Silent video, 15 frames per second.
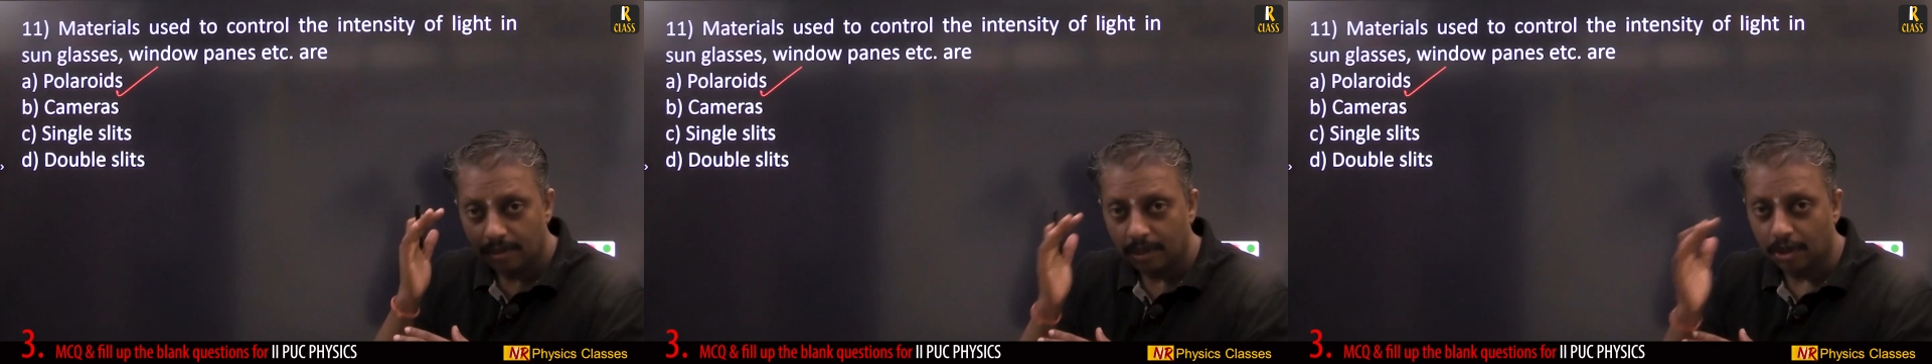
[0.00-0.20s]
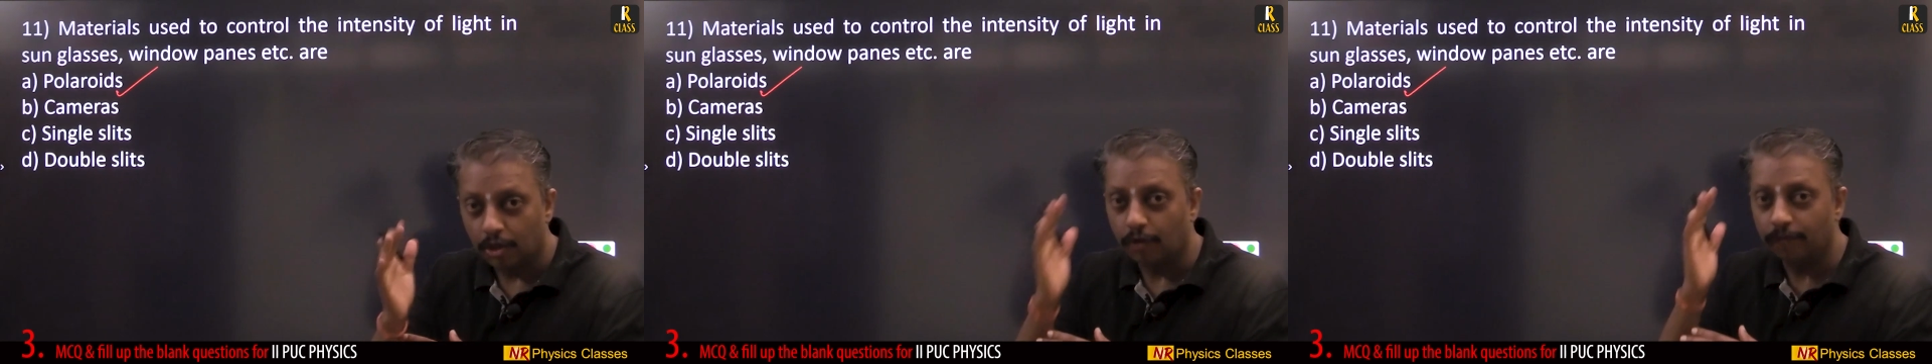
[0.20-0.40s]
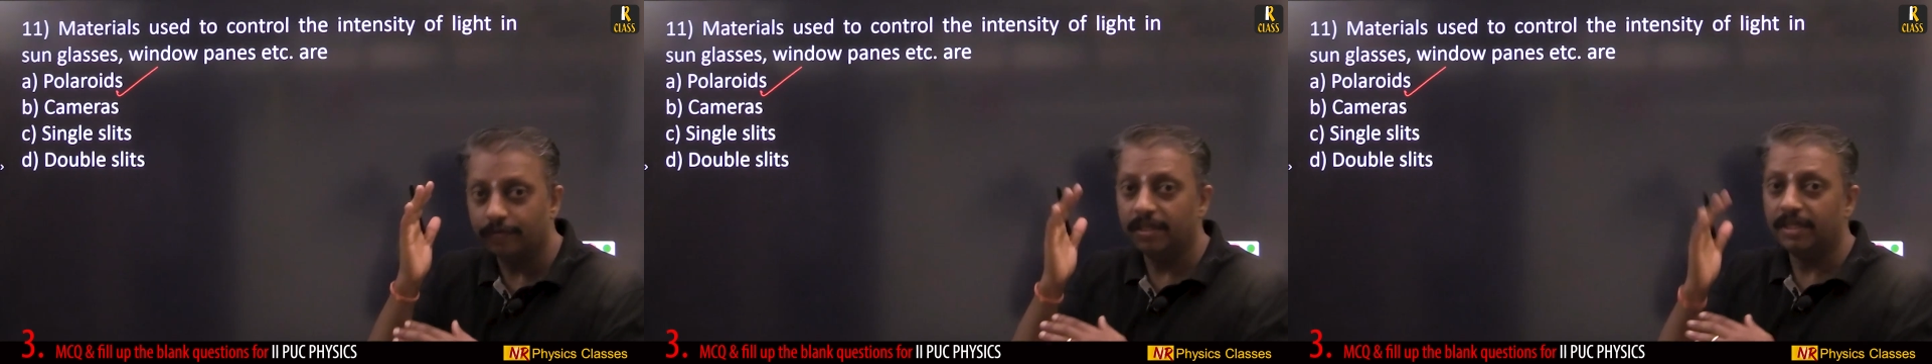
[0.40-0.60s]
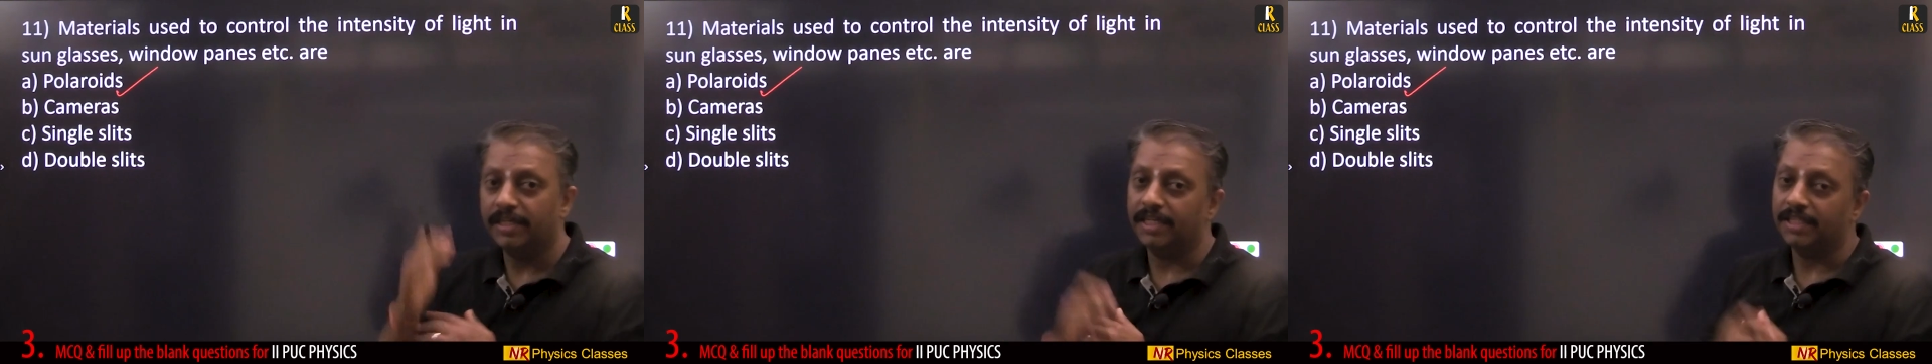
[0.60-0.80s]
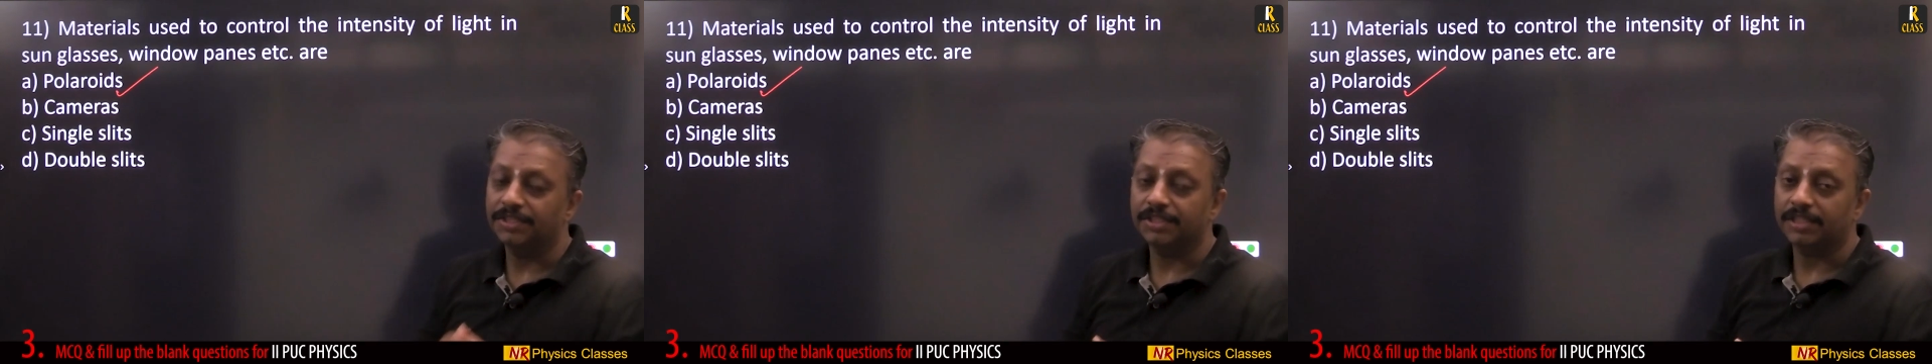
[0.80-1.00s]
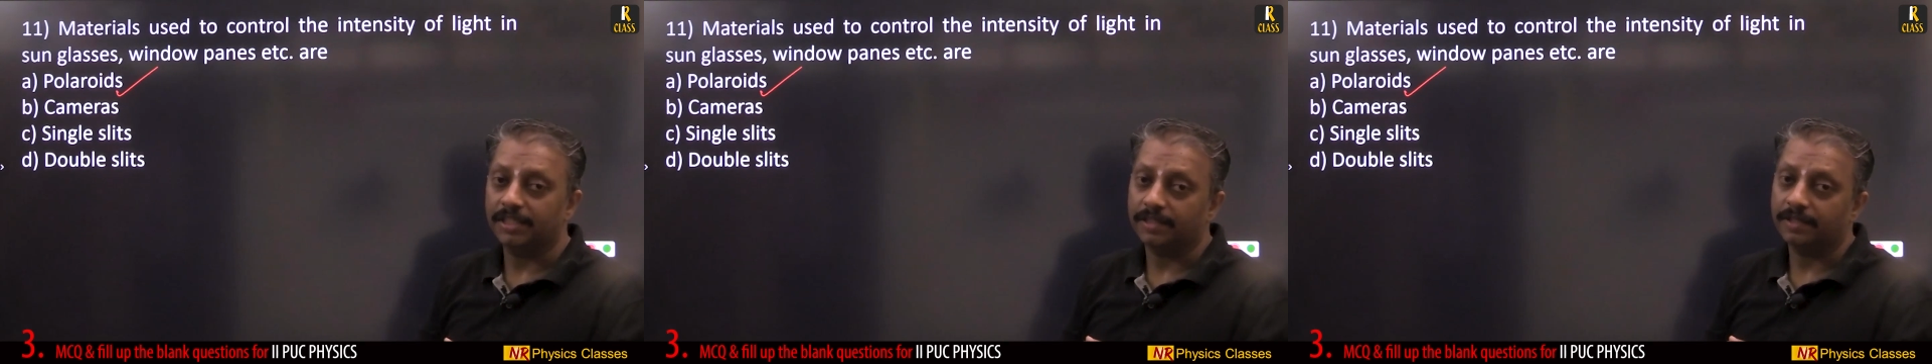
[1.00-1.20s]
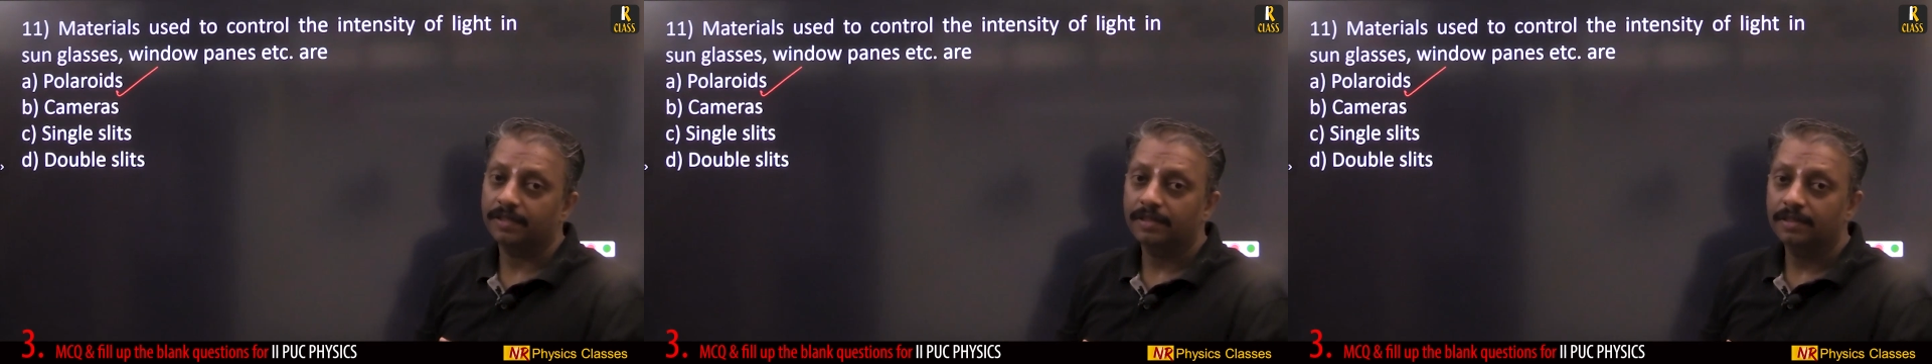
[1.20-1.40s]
cut off the intensity,